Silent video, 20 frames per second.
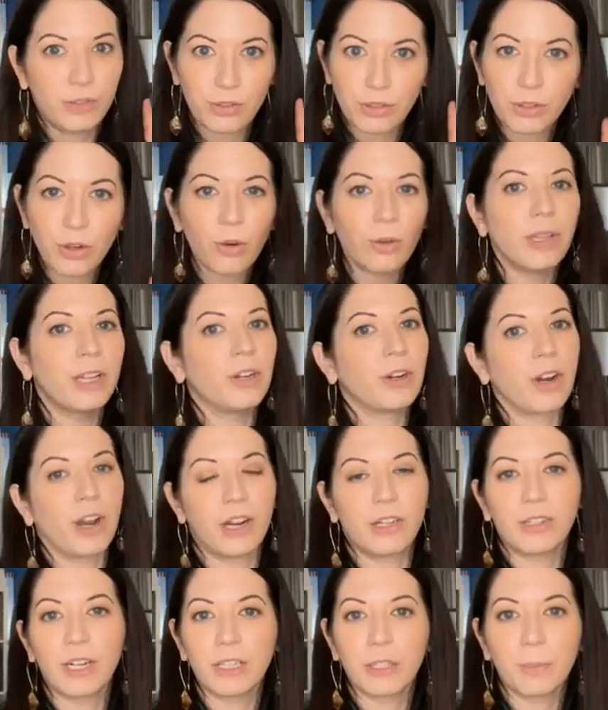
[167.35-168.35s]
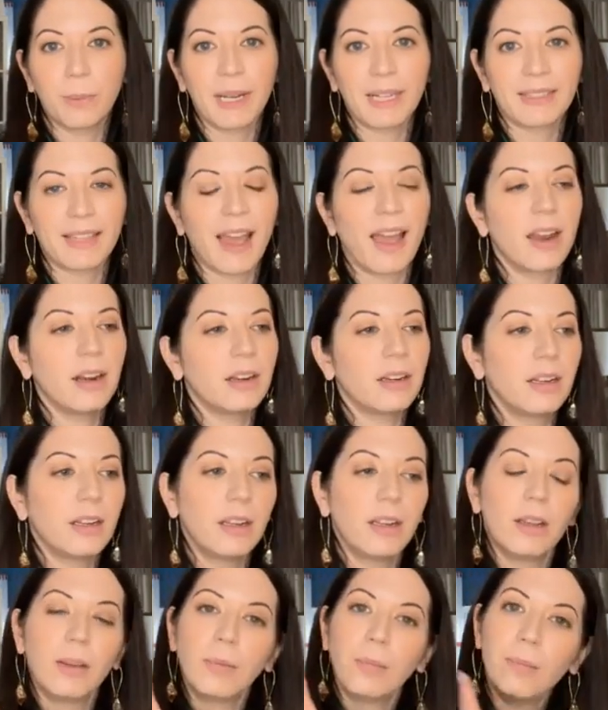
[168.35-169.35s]
Don't let your contractor pick that.
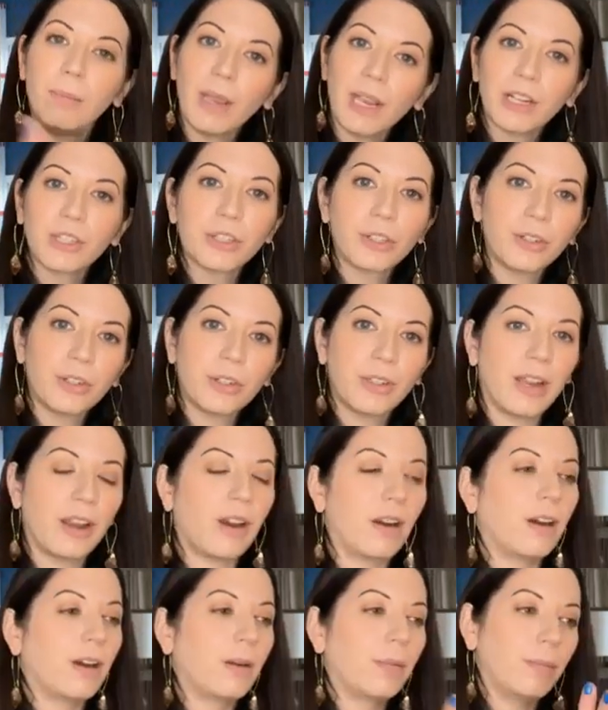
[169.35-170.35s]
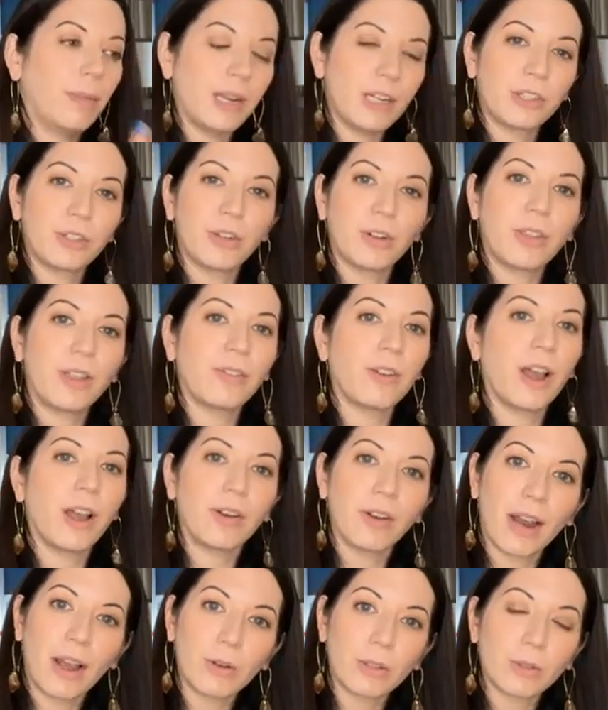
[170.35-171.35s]
Make sure you're there, make sure they've
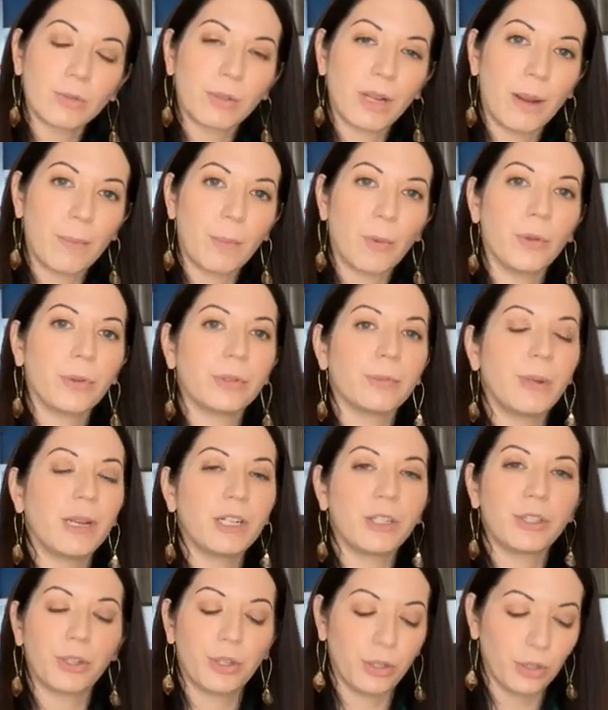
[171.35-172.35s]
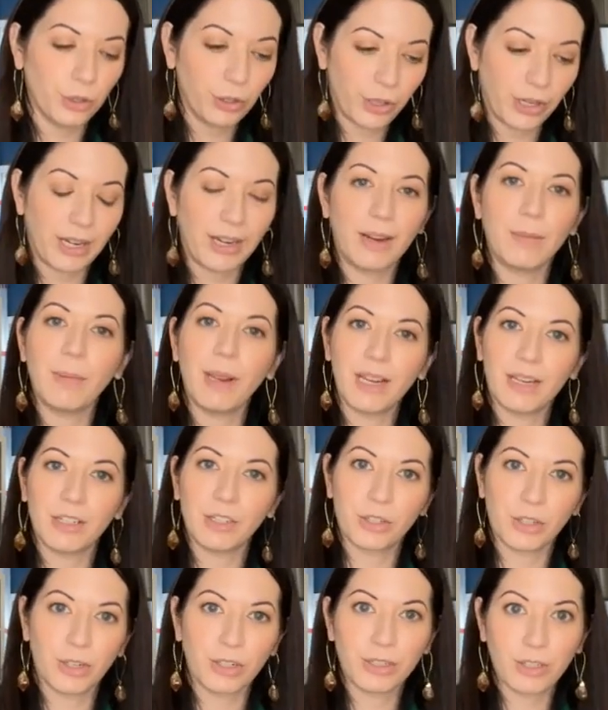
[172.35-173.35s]
got grout samples, make sure you're looking and
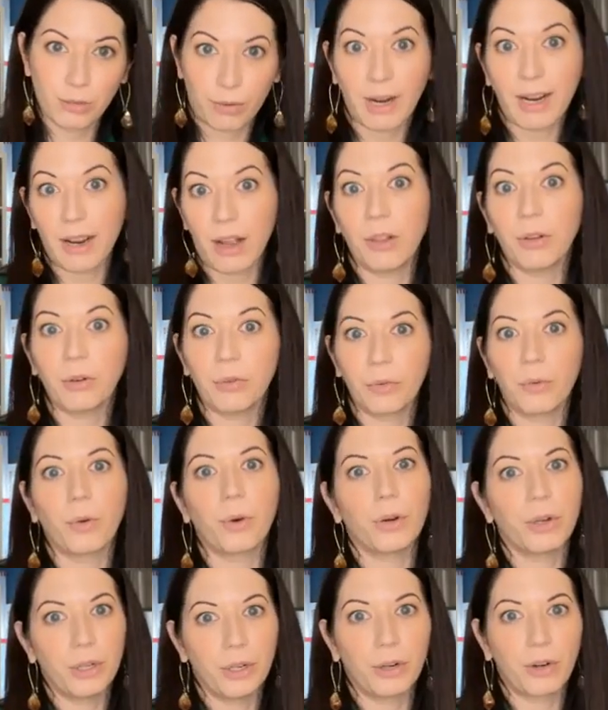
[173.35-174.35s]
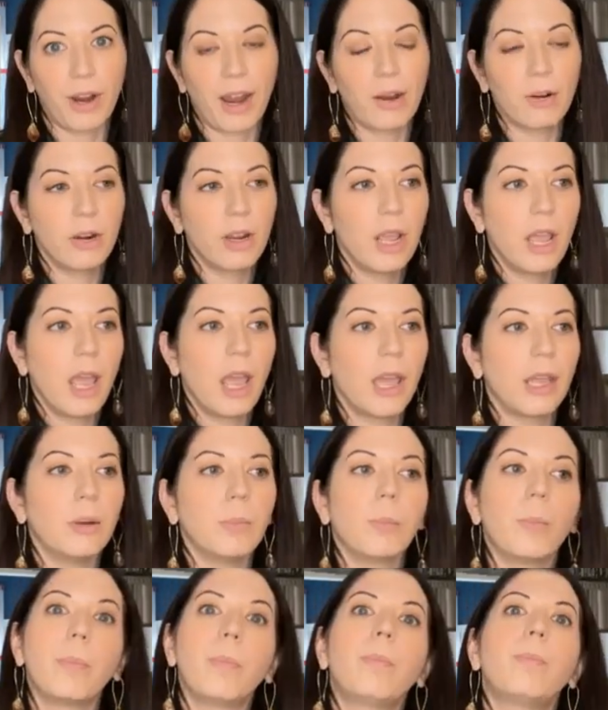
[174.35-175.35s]
making sure it's the right color for your grout.
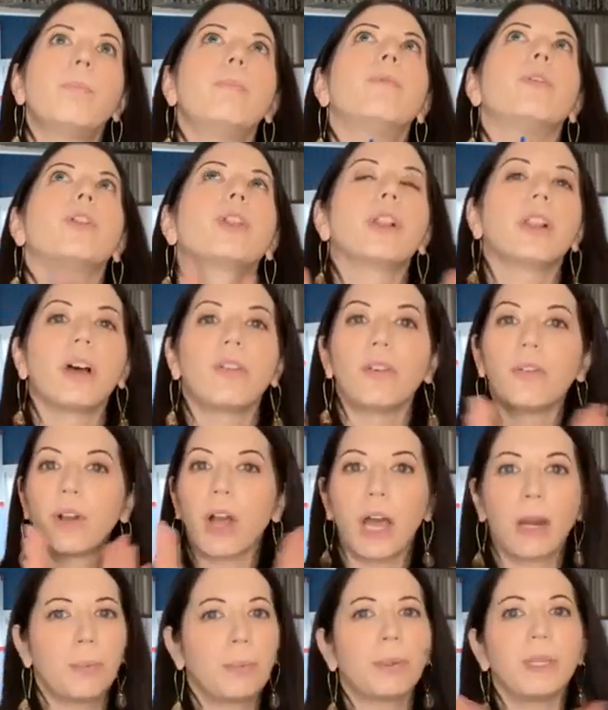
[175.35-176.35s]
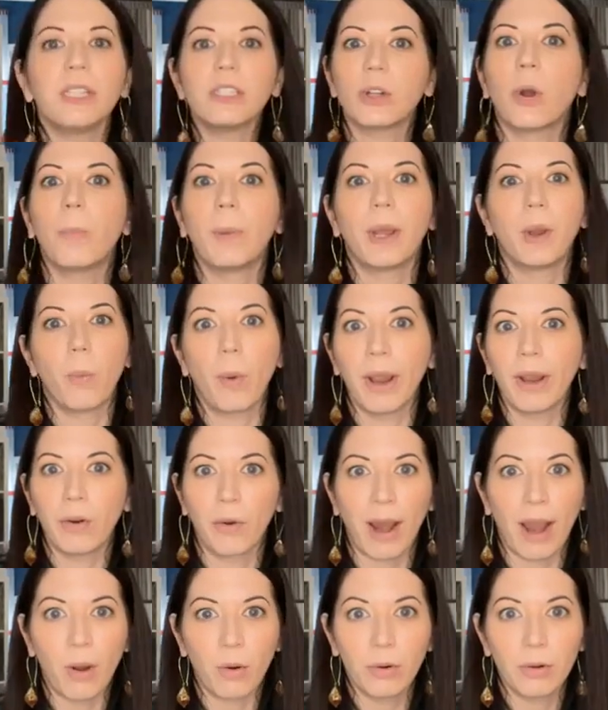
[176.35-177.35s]
And for the love of God, please don't pick white
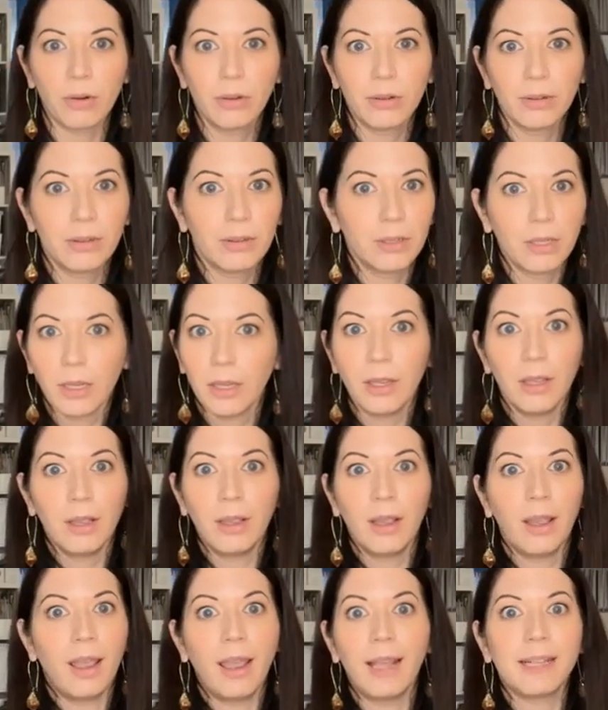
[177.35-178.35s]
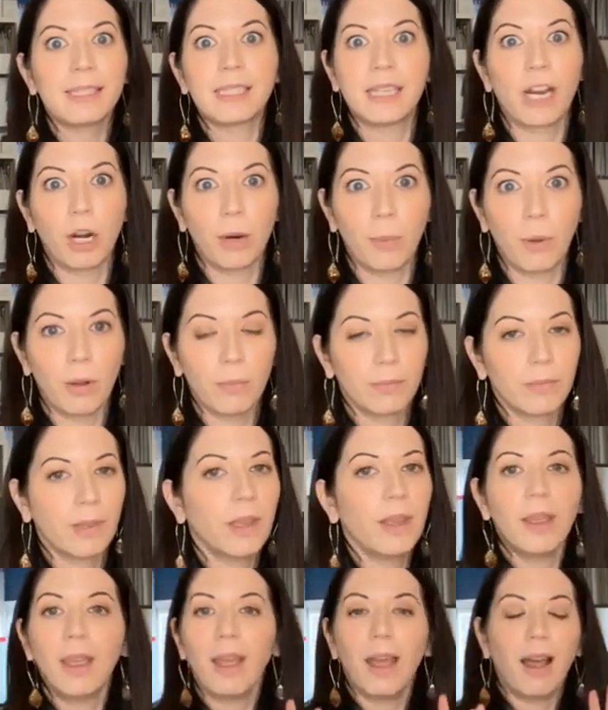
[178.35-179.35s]
grout. It's terrible.
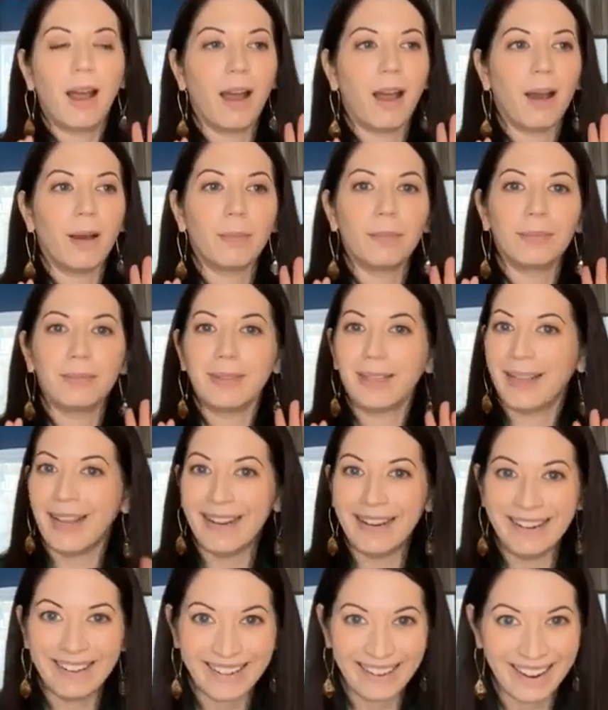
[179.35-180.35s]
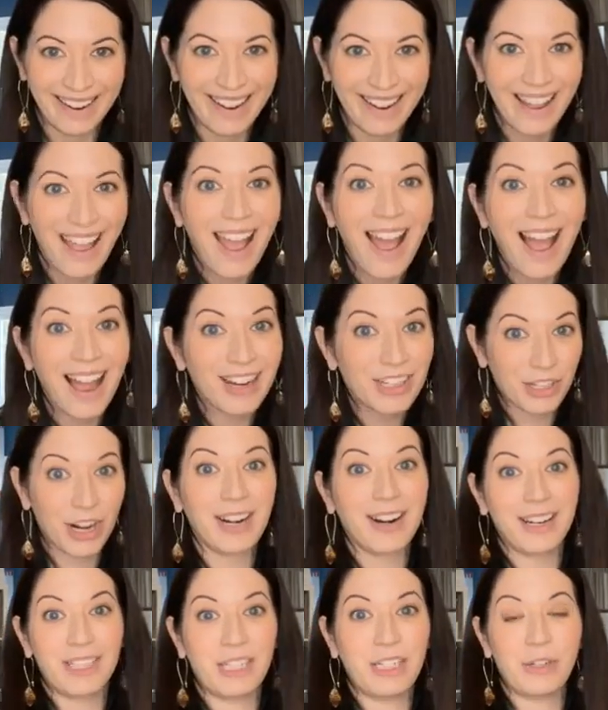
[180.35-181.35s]
I try
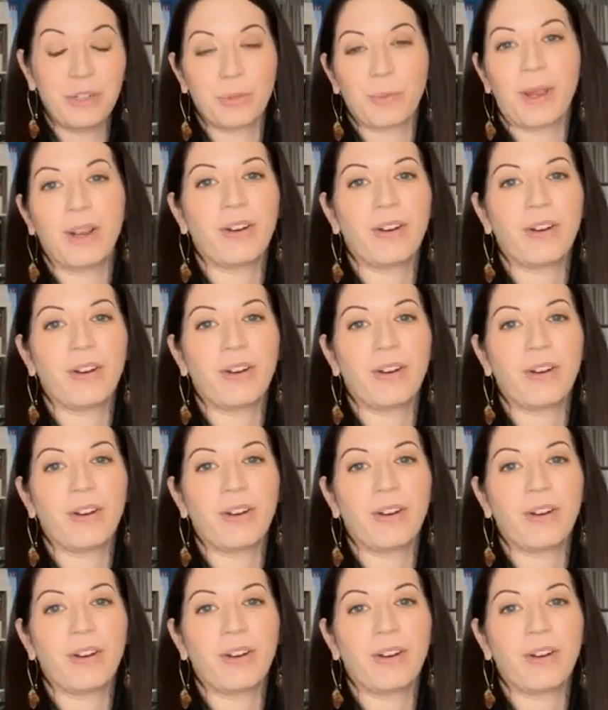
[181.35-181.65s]
not to use